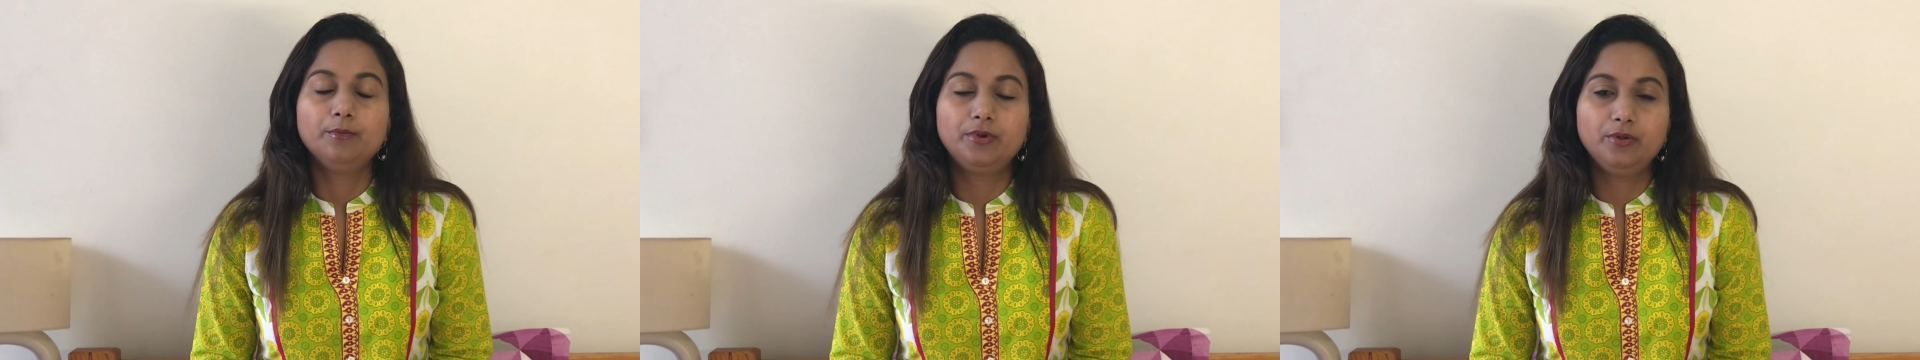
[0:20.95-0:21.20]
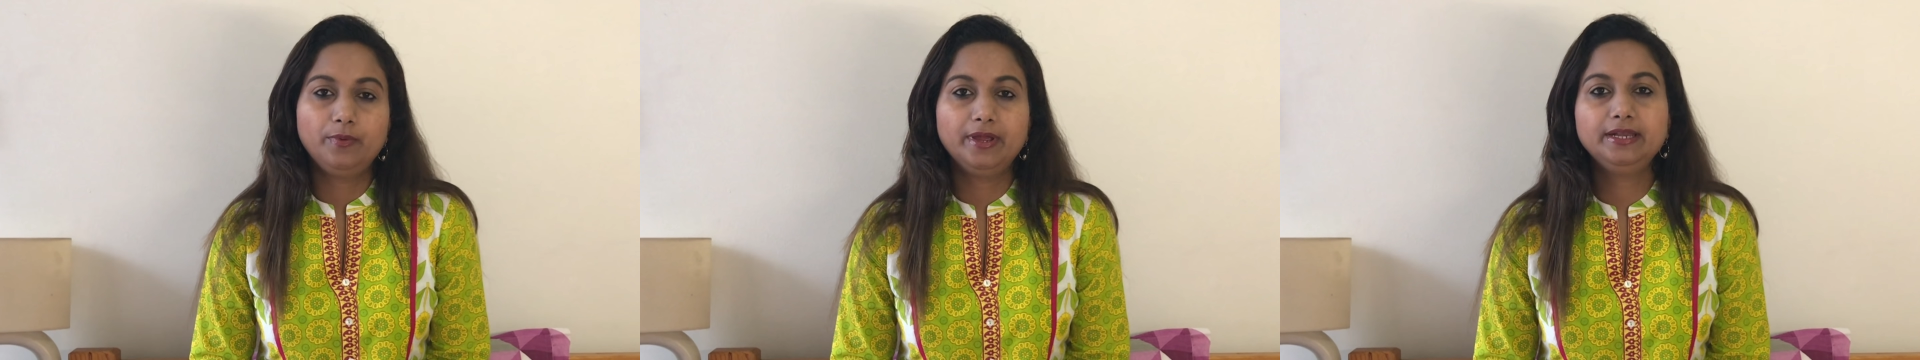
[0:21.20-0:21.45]

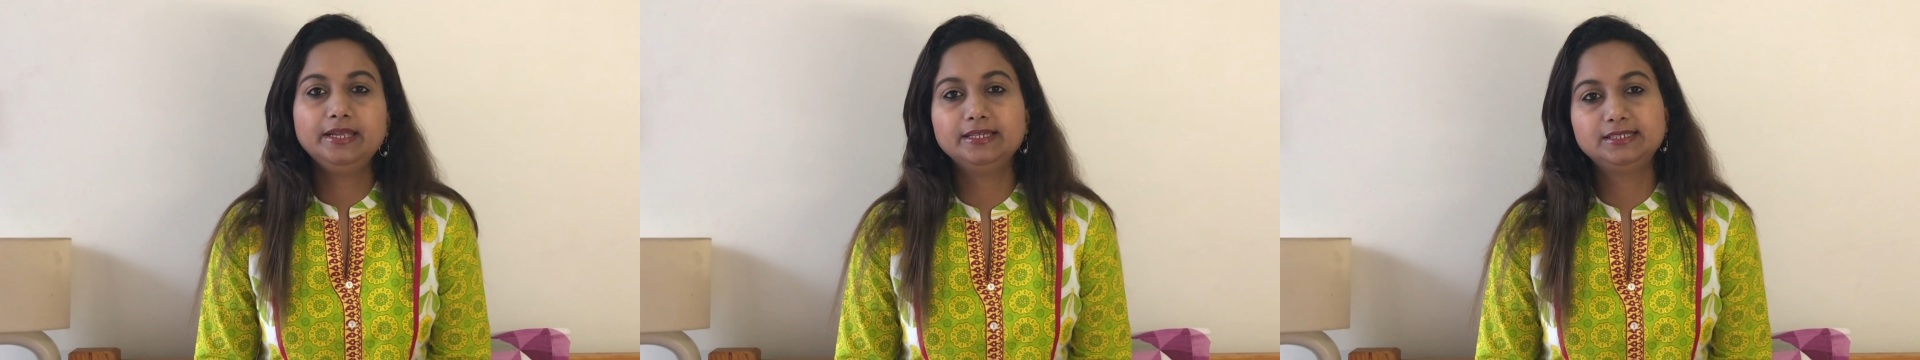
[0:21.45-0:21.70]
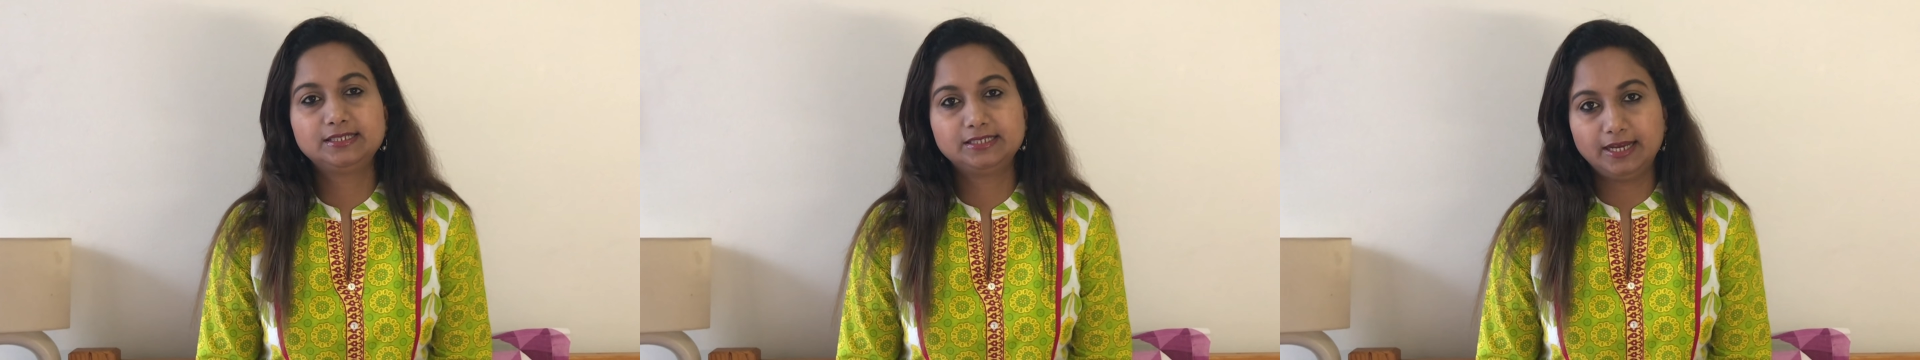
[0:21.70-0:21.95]
prevent
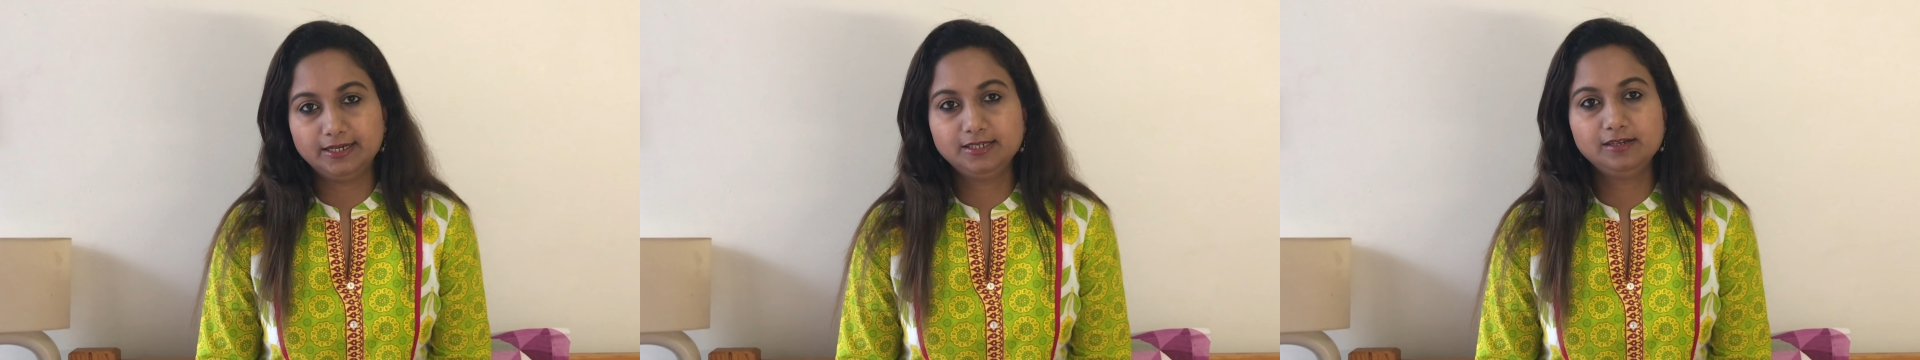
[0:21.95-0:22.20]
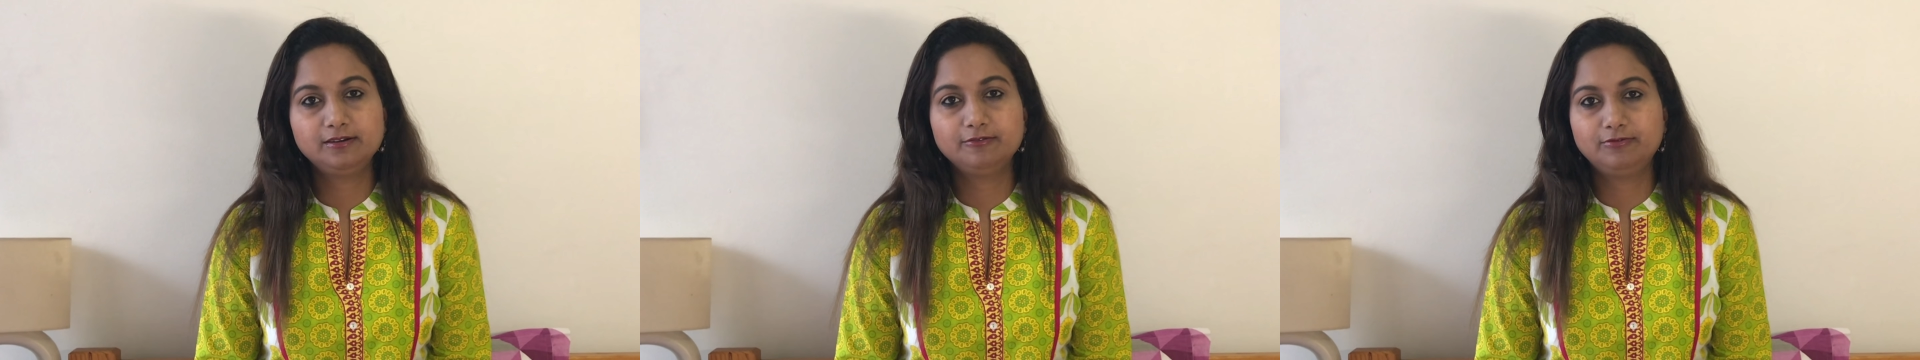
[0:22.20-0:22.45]
his
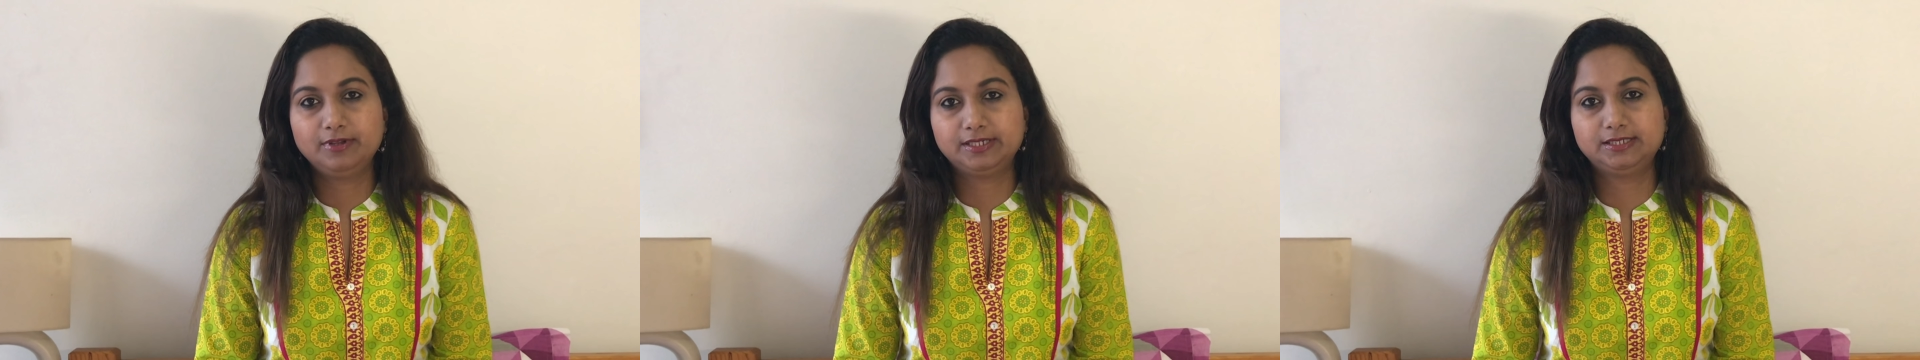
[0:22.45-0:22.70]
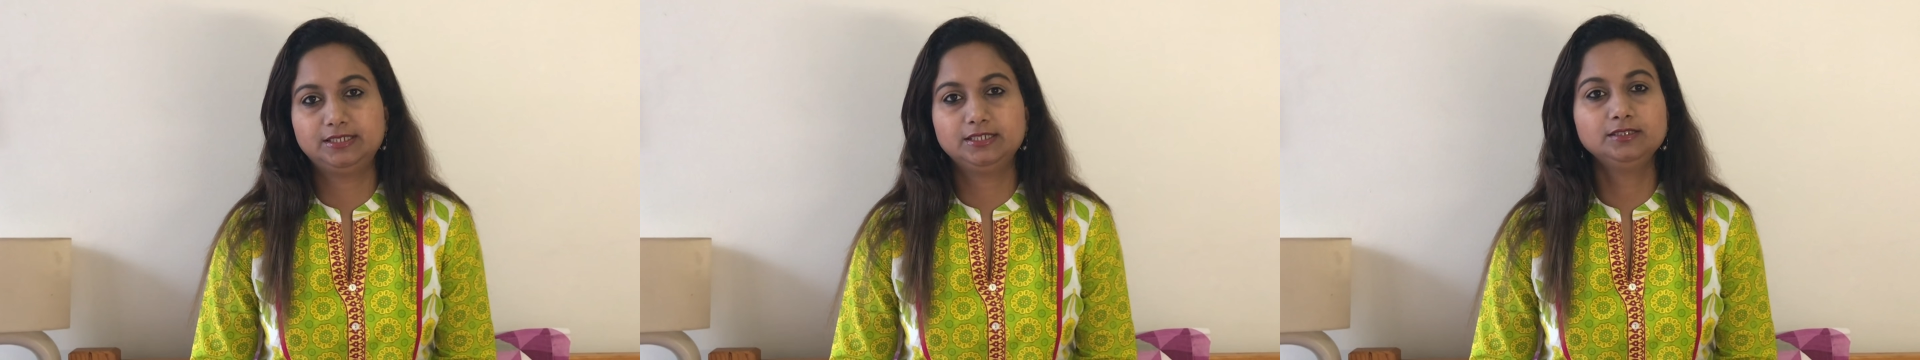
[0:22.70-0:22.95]
startle
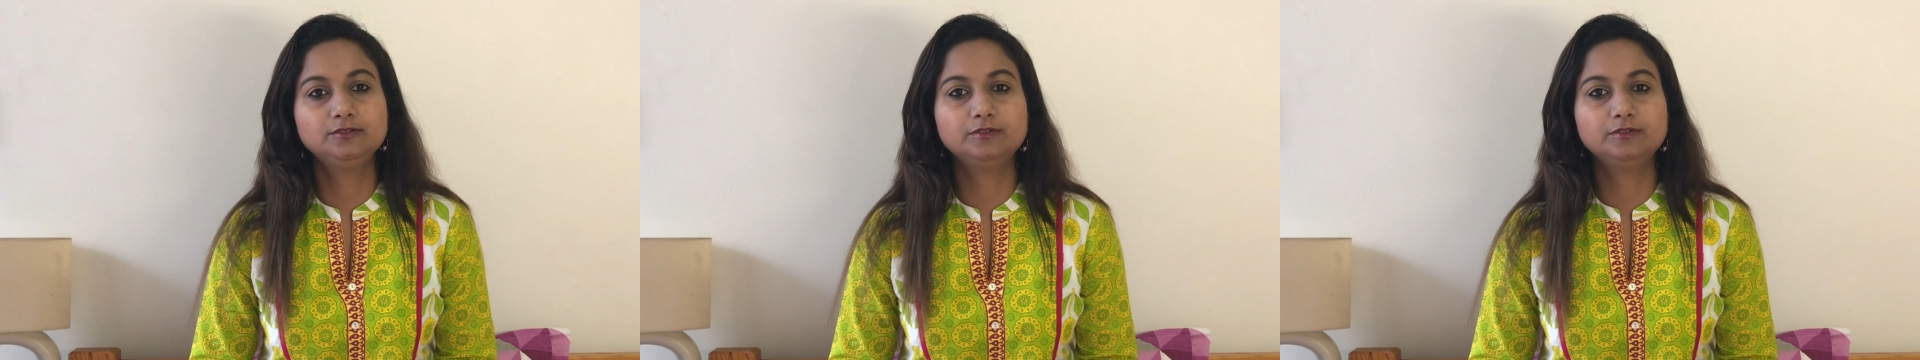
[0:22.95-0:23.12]
reflexes